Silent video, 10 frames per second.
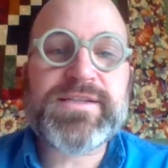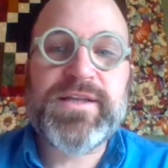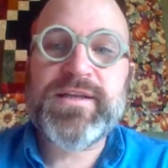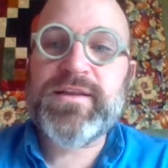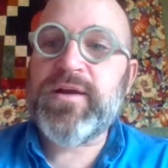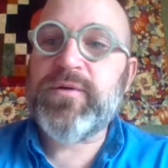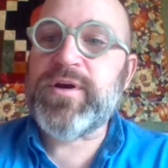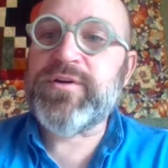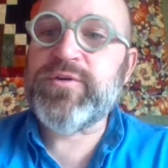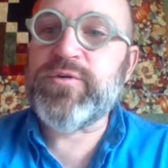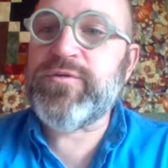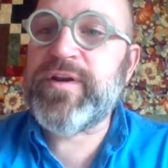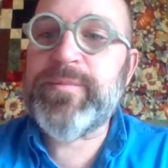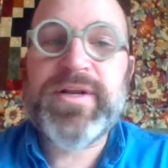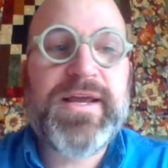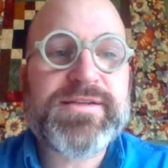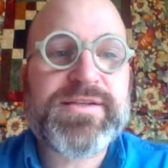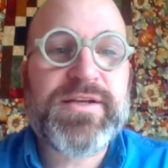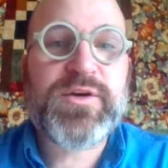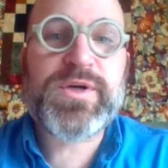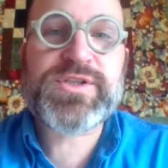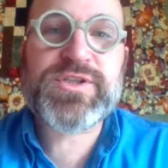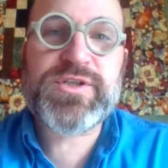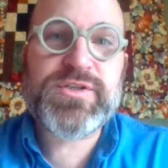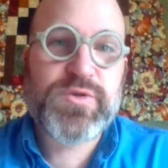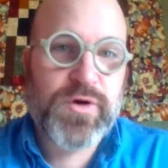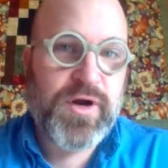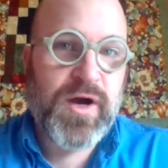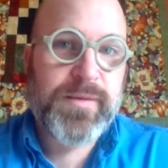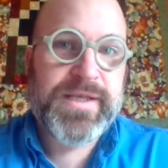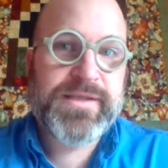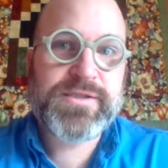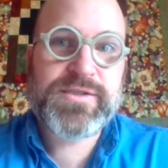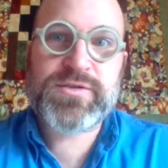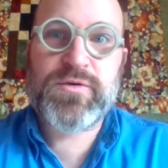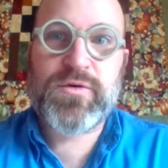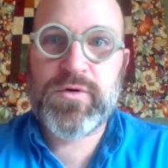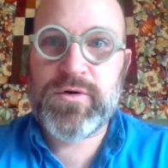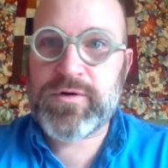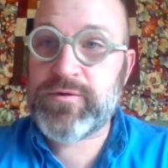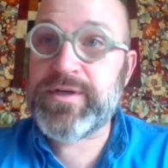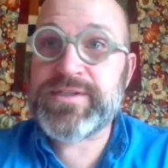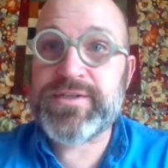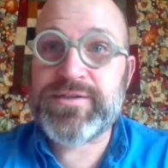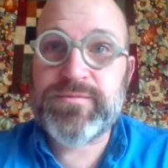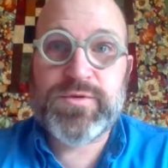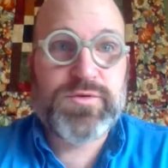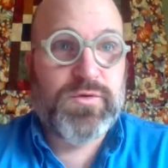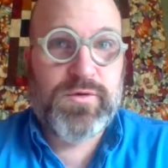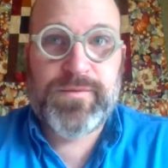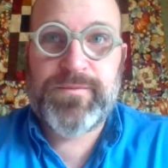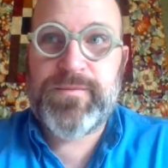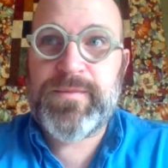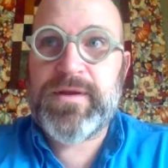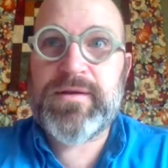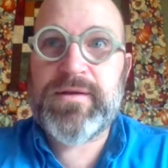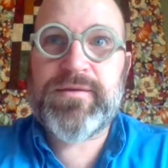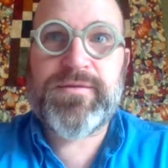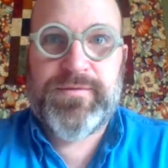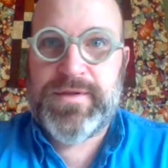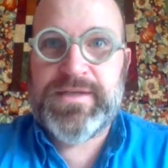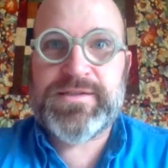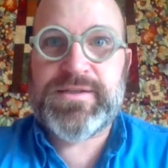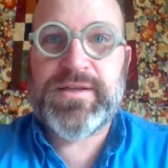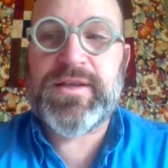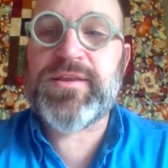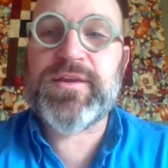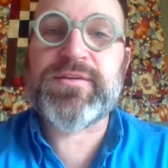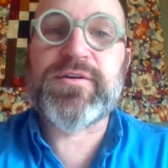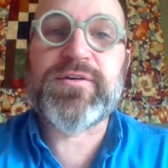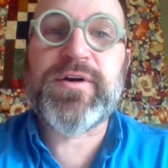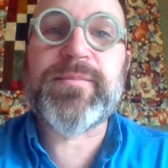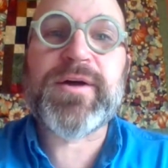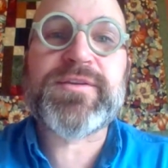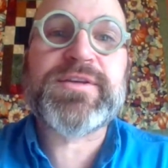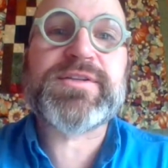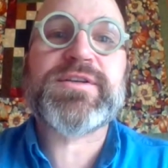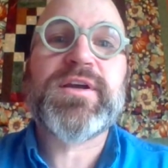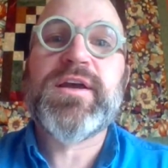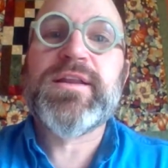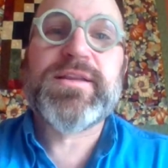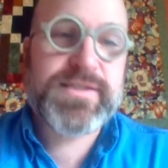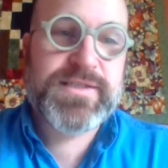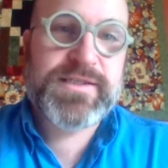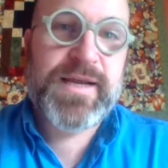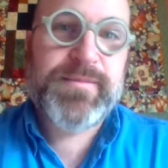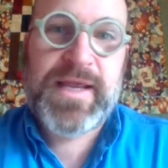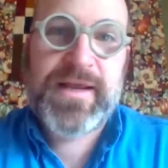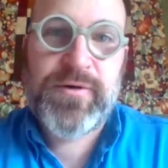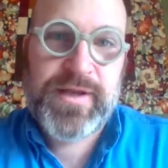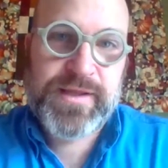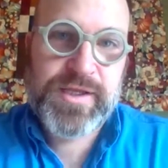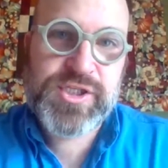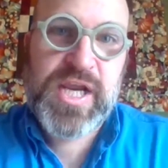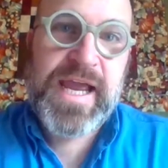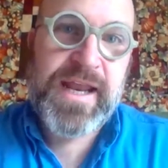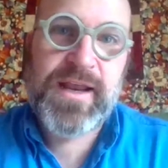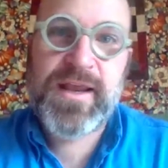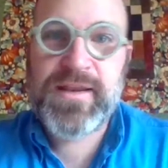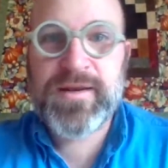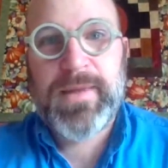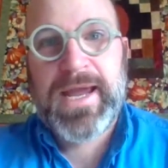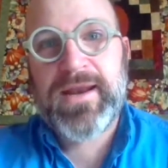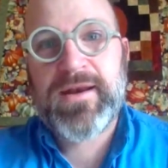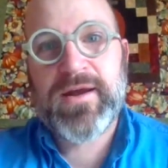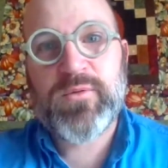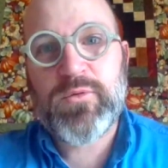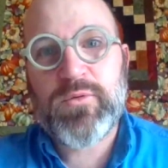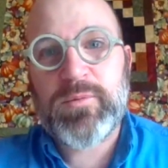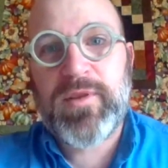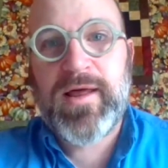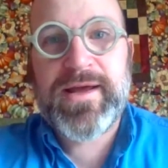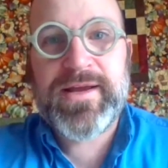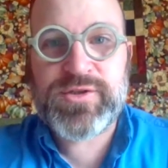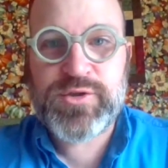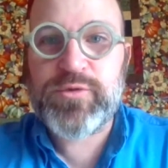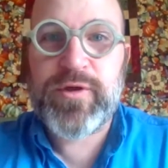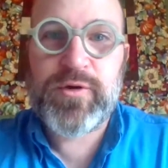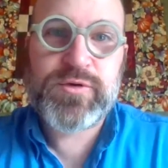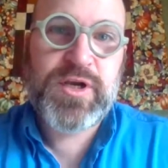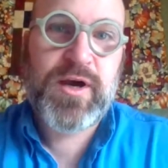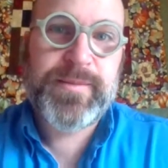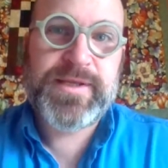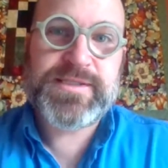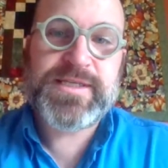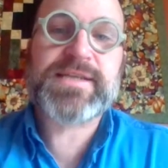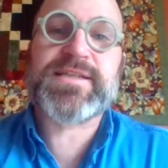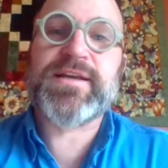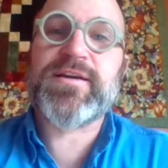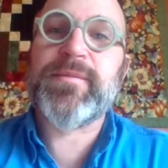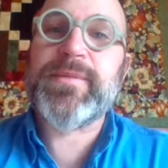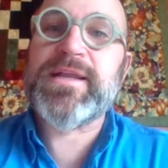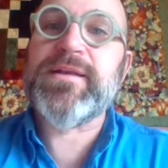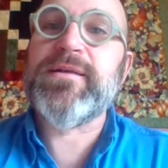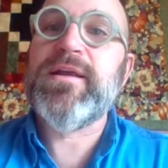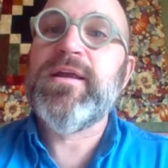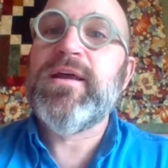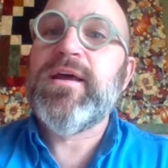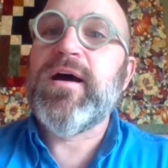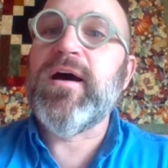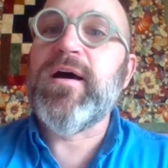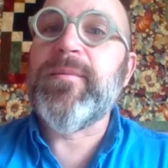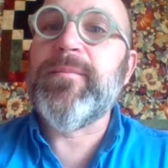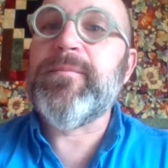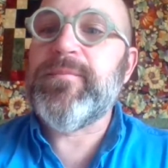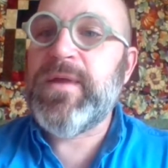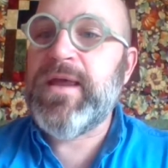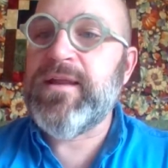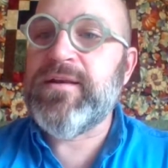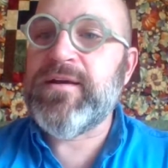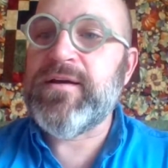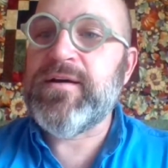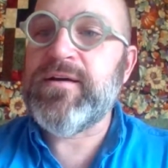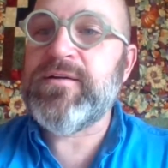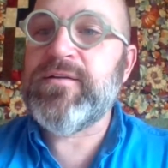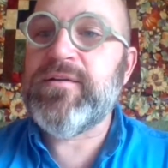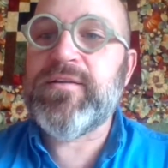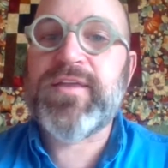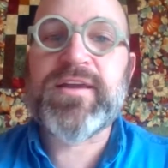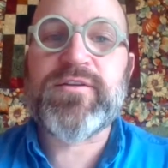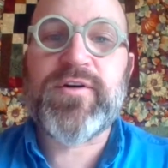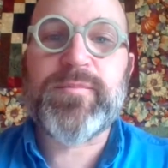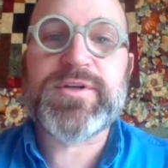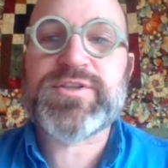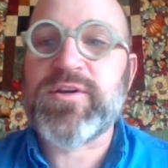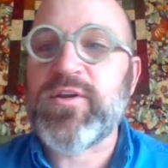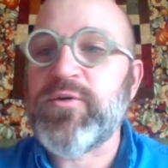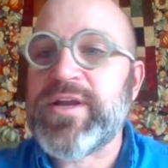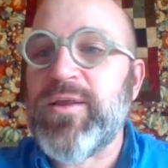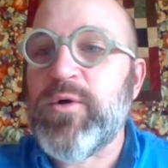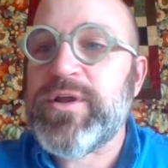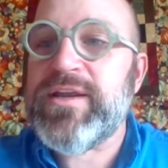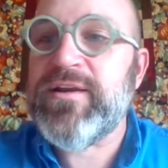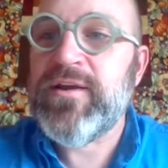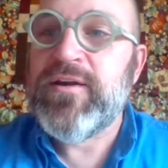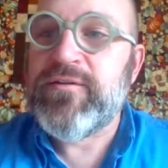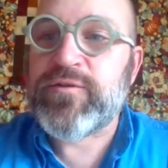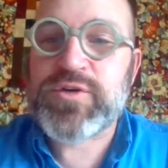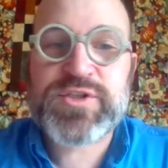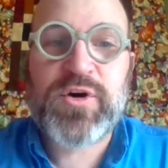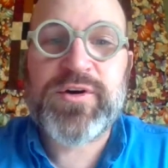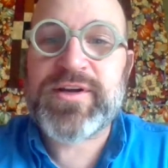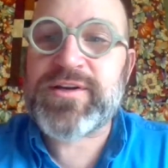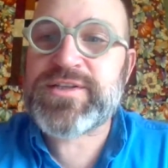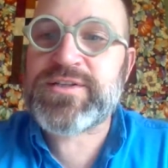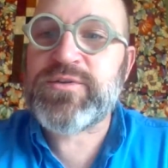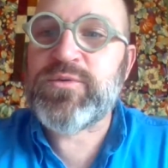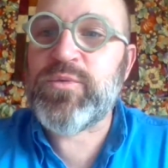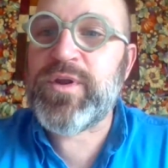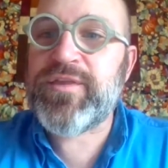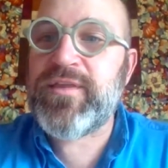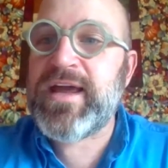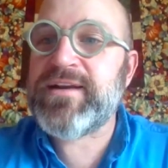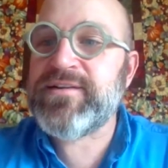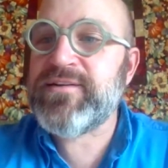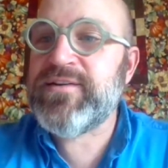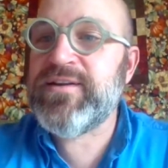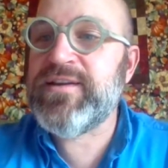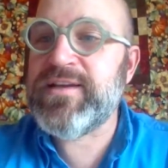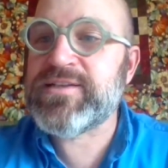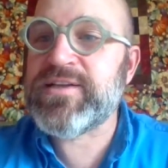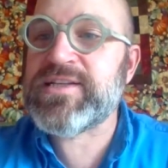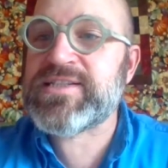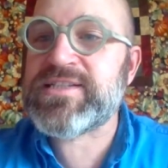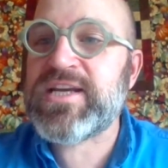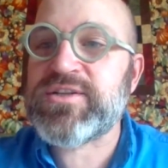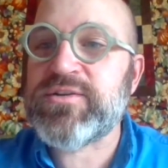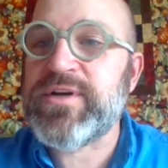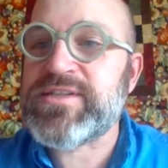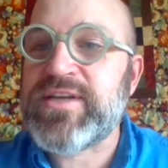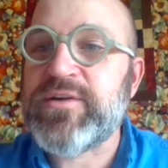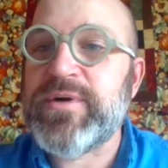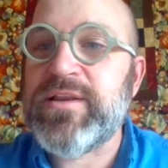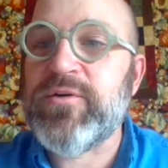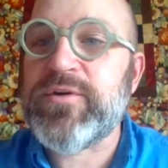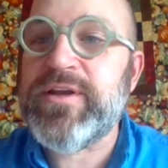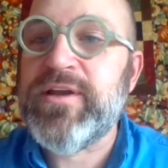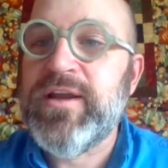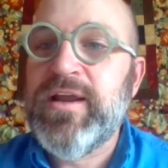thing that I want to do, if anybody has any questions or comments or criticisms or things that they think they're great about this is the time to enter it in the chat, and then Matt and I will reply to those comments as they come in. Thank you very much to Loki for starting us with that into this section. Great segue, Loki.